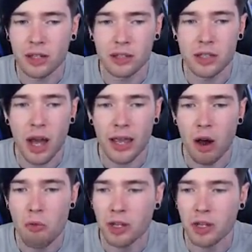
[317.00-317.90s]
gonna die.
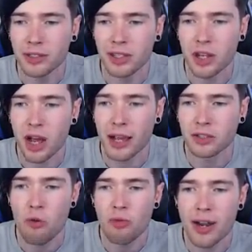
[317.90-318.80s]
Oh my goodness. This guy,
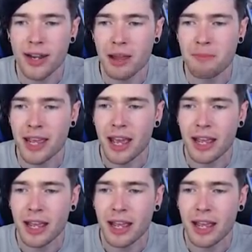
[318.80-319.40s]
don't run near me.